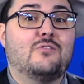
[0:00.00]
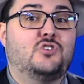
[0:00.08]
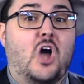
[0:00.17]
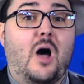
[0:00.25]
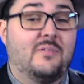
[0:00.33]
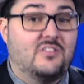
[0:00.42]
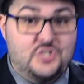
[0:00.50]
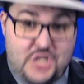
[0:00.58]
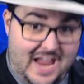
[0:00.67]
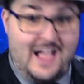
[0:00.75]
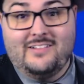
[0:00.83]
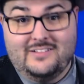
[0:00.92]
jobs
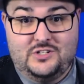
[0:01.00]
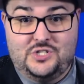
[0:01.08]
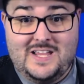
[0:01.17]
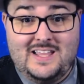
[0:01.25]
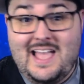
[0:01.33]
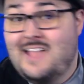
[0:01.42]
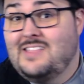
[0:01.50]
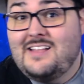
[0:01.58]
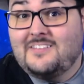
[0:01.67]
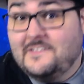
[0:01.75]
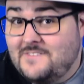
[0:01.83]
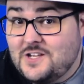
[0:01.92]
challenging and
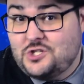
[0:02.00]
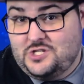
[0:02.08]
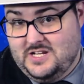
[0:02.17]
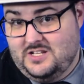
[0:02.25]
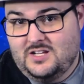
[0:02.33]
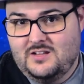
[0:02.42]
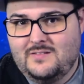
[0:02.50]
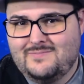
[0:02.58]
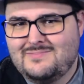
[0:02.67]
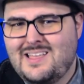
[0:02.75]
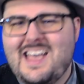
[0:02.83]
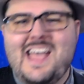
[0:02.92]
less efficient.
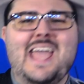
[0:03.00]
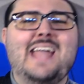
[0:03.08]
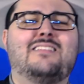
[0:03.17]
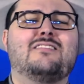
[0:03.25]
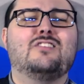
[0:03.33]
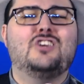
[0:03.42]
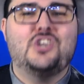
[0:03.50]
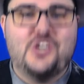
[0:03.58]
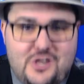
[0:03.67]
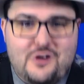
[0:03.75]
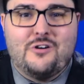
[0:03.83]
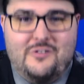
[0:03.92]
It's
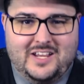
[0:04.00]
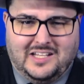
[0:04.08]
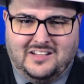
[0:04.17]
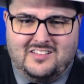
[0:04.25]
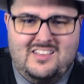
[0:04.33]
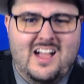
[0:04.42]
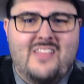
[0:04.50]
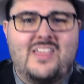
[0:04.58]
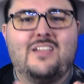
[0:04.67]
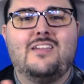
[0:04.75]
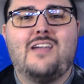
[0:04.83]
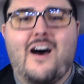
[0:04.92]
curious
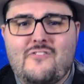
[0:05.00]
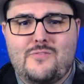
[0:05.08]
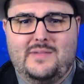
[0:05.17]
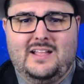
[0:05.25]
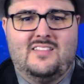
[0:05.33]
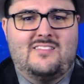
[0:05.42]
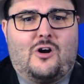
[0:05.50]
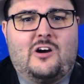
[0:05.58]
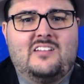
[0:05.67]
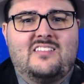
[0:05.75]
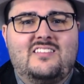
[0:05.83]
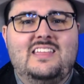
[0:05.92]
that governments
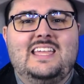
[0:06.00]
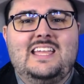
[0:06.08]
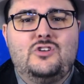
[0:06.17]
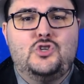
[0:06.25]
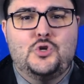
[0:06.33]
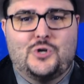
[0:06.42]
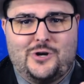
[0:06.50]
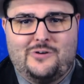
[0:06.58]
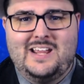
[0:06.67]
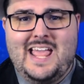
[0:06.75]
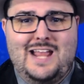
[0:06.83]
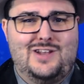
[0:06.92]
are seeking to
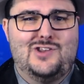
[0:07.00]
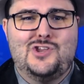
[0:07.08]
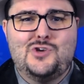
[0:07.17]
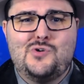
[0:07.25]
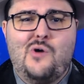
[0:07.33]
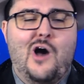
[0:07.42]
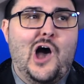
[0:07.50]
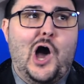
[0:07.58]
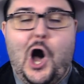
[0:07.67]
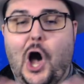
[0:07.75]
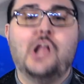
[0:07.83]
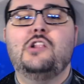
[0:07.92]
create new,
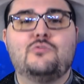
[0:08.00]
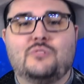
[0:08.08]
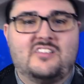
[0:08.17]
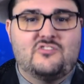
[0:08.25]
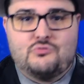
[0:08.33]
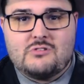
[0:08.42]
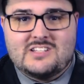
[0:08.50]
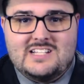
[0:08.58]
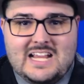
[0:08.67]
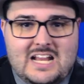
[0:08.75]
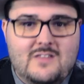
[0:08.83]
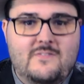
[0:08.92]
unrestricted
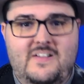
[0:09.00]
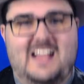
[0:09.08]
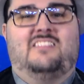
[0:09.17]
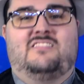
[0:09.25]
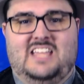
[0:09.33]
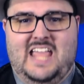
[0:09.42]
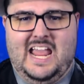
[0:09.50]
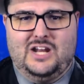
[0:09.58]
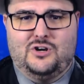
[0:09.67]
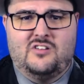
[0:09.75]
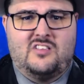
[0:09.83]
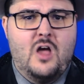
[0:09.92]

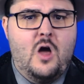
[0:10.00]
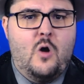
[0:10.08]
investigators